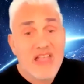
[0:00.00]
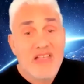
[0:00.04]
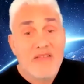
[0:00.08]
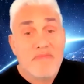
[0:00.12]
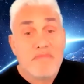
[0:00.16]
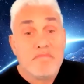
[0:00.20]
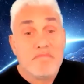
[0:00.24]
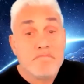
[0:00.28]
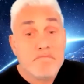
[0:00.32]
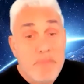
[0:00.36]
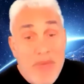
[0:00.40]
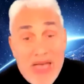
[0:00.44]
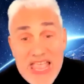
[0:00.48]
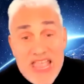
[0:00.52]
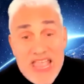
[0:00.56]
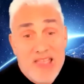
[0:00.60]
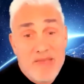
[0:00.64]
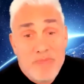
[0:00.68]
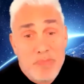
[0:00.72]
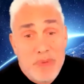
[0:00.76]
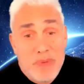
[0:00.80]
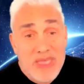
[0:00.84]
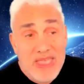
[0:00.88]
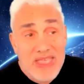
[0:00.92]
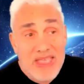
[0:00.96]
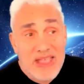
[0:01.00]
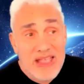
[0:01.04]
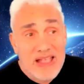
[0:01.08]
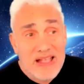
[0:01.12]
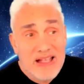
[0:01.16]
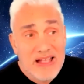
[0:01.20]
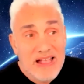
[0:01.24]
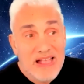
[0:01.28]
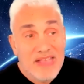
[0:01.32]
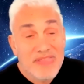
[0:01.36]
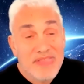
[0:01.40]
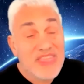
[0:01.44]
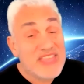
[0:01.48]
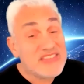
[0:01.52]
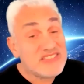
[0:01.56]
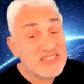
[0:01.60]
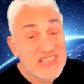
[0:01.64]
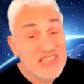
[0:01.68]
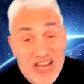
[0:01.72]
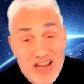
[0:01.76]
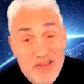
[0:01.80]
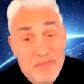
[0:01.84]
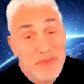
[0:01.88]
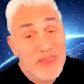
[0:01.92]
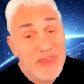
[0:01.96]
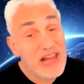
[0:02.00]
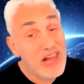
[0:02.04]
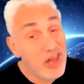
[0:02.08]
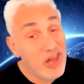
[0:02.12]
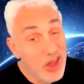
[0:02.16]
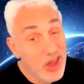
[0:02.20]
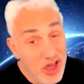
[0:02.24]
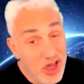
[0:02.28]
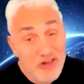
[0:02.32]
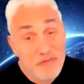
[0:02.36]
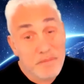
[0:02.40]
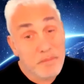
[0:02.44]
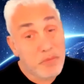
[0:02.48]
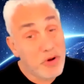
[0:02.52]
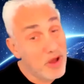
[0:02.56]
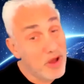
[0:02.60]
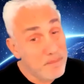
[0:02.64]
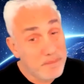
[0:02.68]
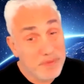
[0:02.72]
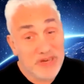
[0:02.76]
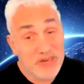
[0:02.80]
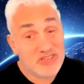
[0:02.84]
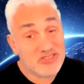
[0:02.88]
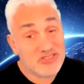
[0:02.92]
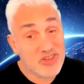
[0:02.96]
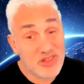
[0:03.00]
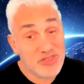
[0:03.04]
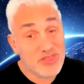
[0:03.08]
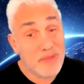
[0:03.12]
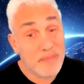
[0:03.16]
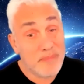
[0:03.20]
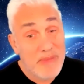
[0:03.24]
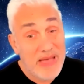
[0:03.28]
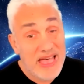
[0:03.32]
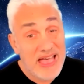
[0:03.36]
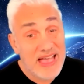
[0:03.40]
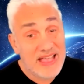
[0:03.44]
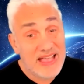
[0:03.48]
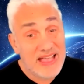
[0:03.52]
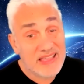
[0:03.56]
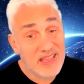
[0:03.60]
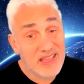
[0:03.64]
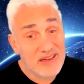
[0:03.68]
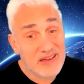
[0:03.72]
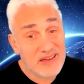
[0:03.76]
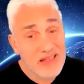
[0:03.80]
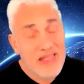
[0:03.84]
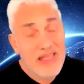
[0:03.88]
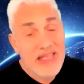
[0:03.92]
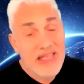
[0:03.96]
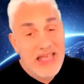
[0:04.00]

maybe there's going to be a lot of properties on the market,